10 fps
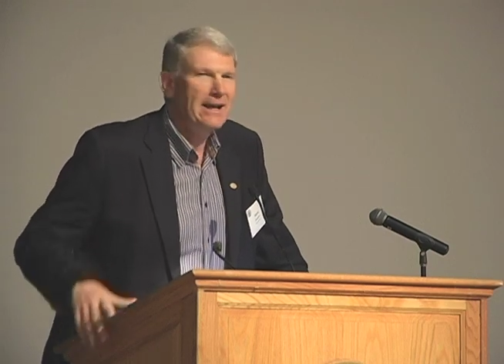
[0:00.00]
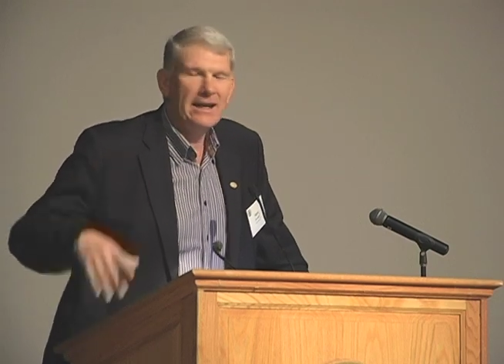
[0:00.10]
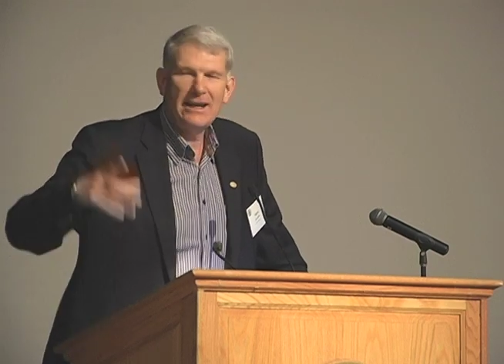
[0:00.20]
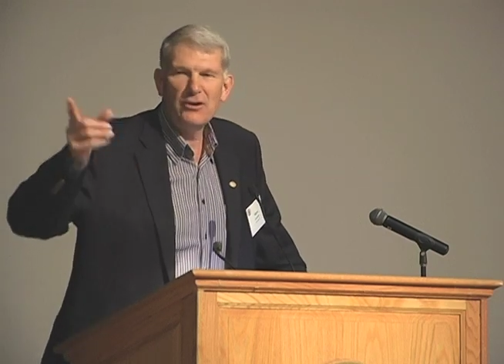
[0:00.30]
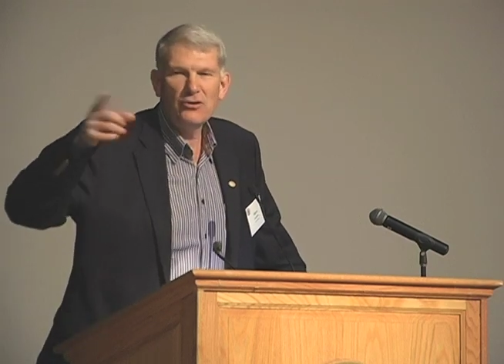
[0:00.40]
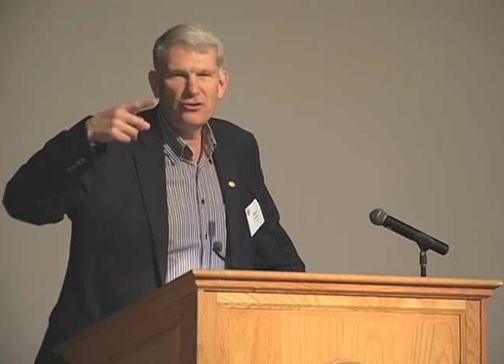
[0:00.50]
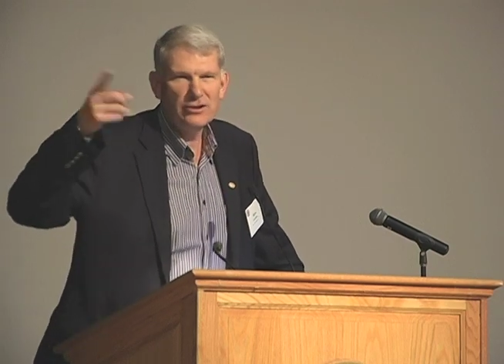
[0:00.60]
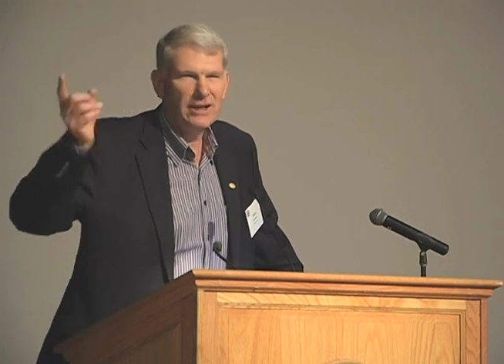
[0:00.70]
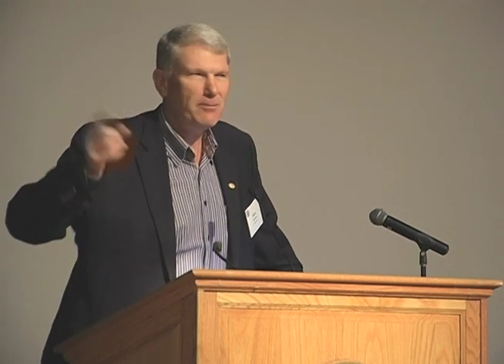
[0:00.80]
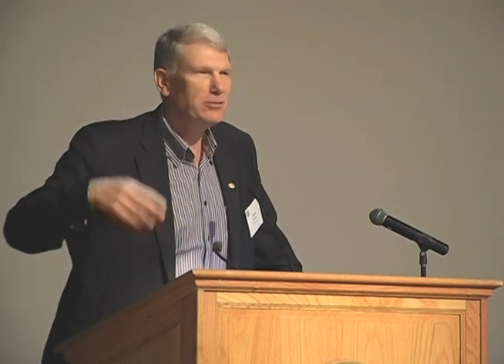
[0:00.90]
and I noticed she
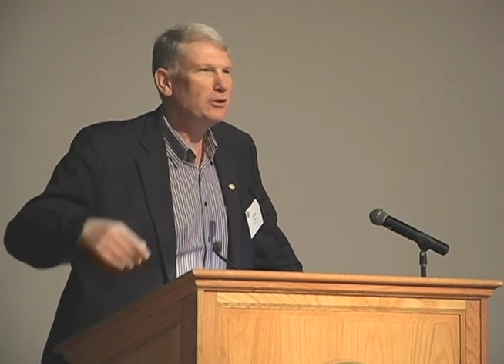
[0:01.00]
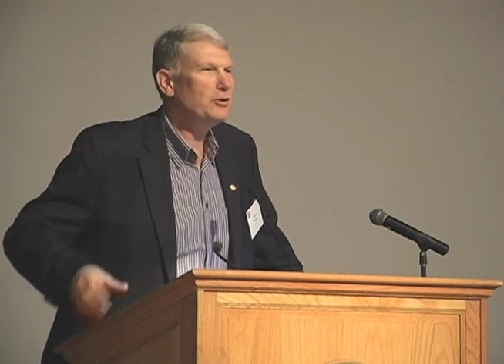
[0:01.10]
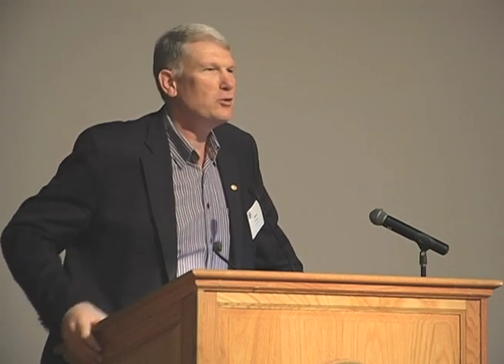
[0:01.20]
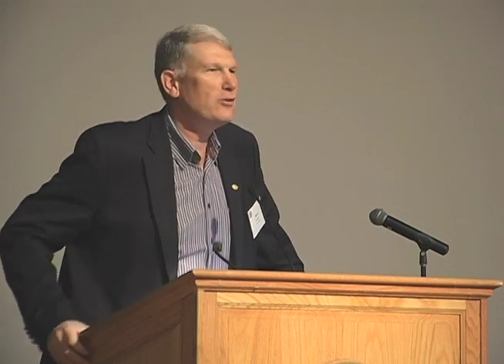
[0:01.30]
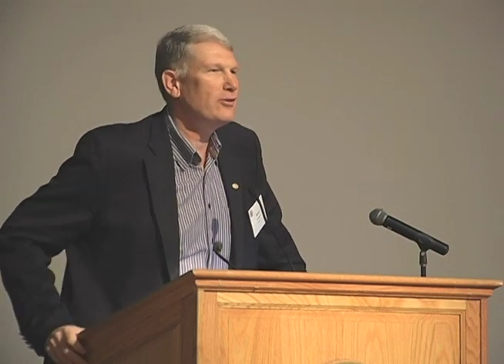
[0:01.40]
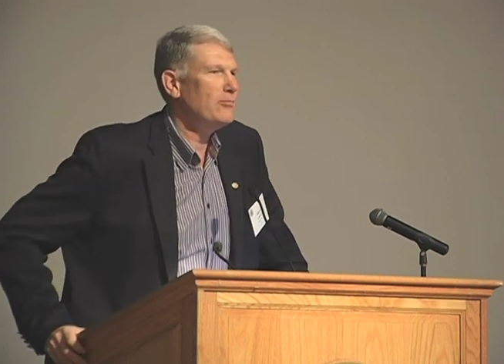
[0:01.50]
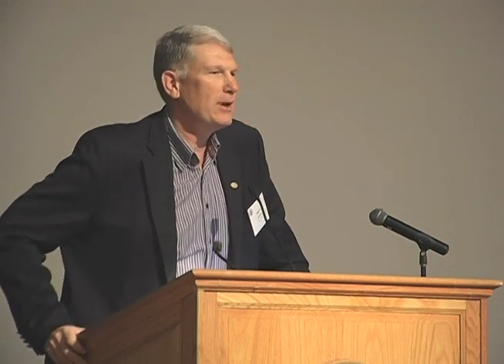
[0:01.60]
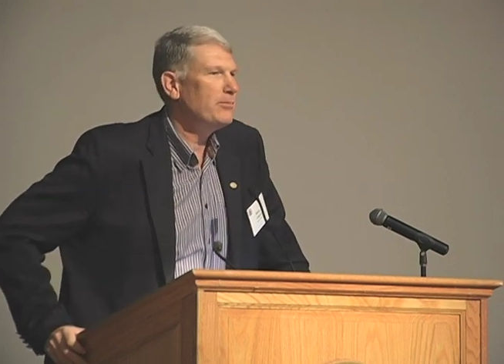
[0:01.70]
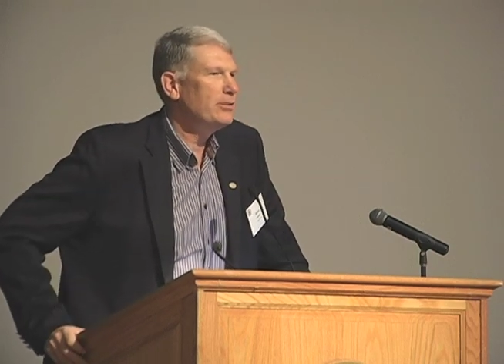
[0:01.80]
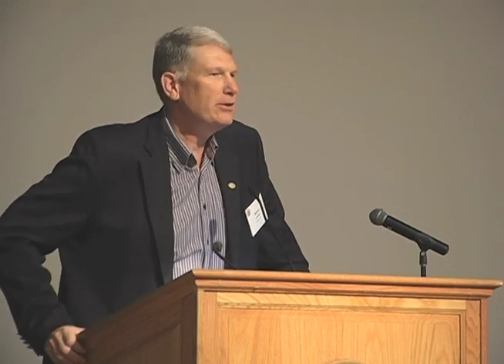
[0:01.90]
kept looking over at my
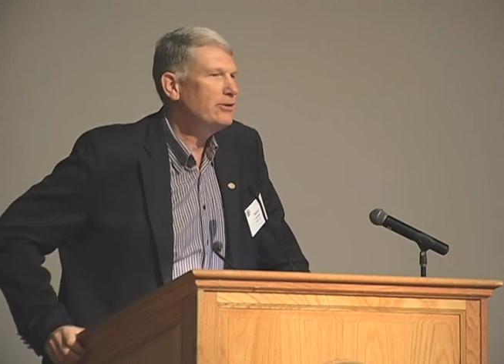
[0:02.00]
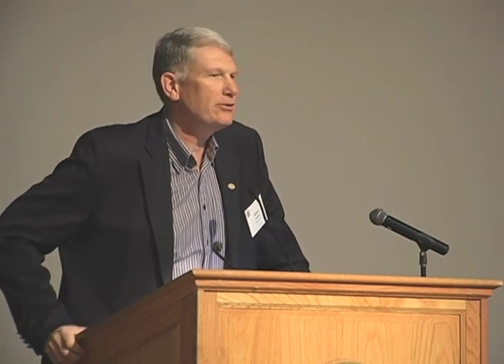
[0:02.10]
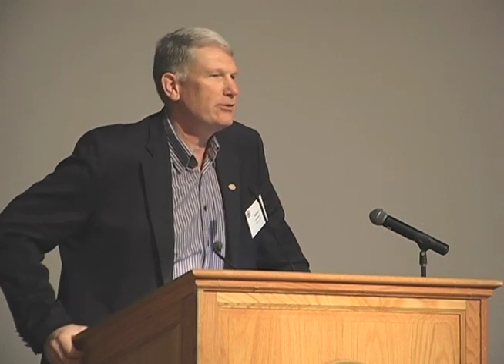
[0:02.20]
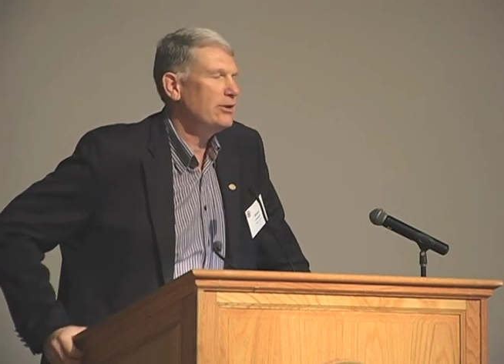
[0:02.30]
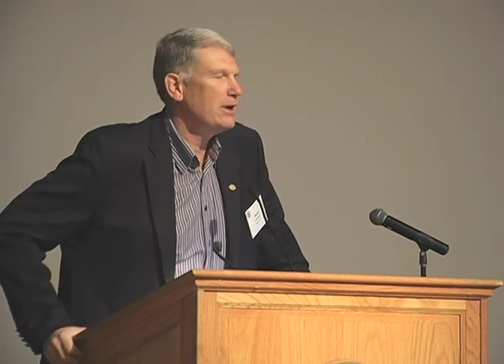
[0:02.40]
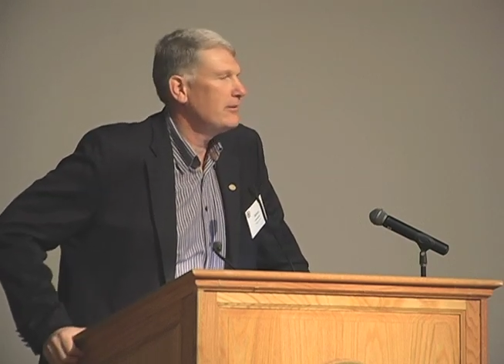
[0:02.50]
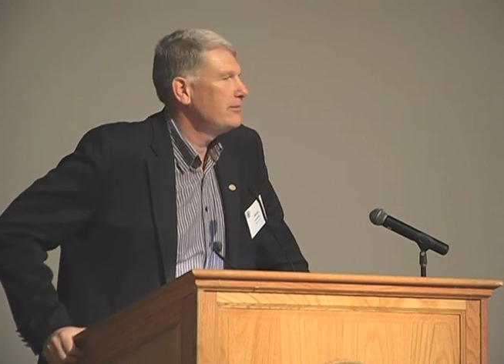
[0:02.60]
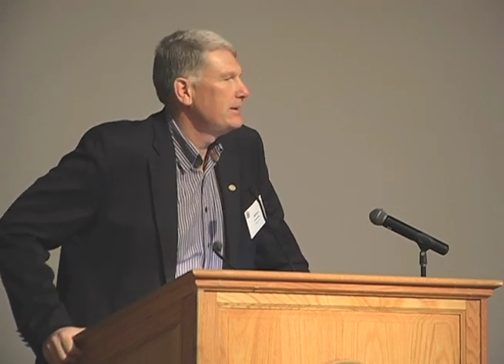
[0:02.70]
bookshelf.